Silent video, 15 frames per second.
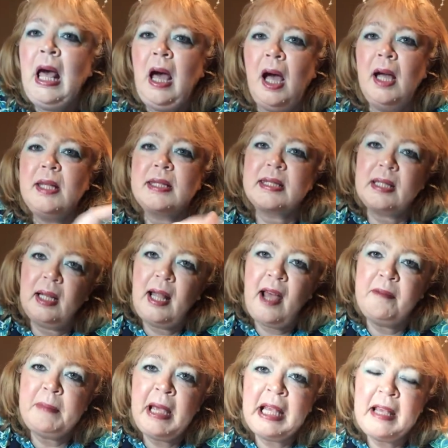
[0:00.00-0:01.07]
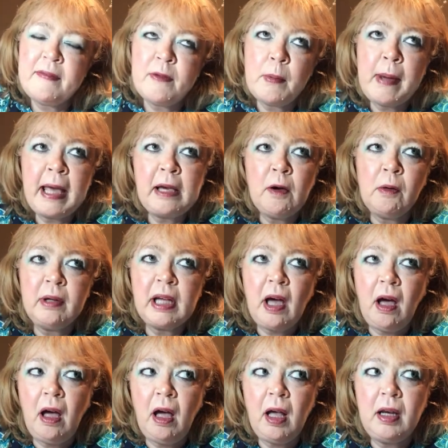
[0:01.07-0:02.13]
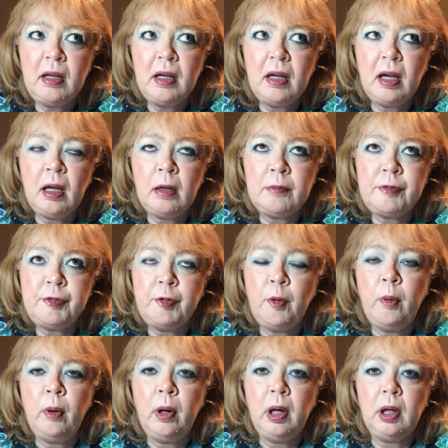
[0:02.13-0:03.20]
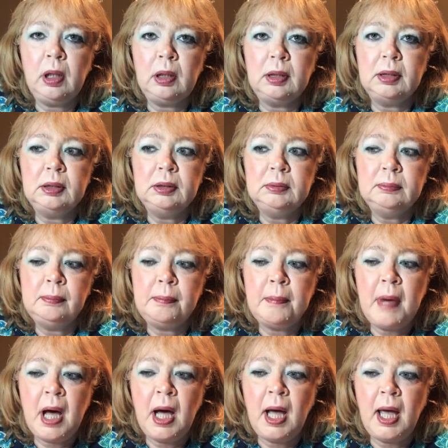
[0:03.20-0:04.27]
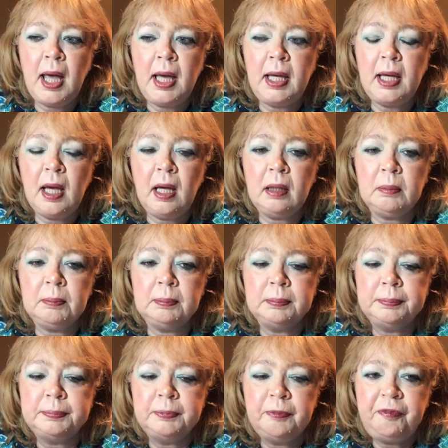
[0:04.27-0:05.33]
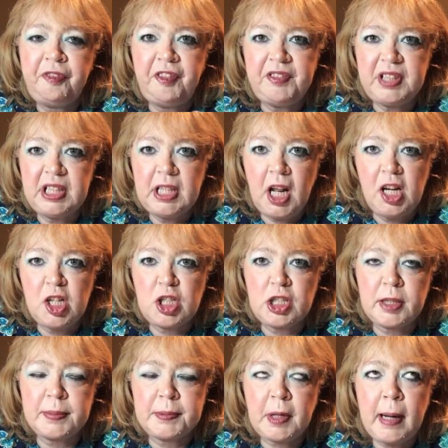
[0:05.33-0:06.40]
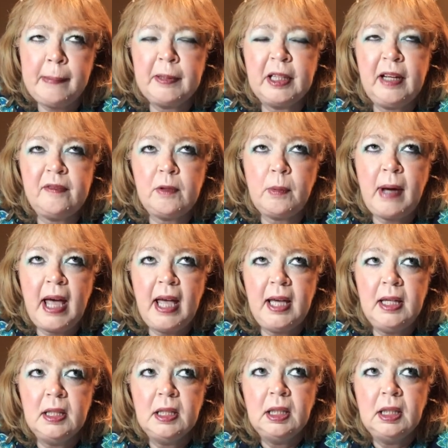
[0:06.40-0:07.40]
I still have my giveaway going on for my 1,500 subscriber giveaway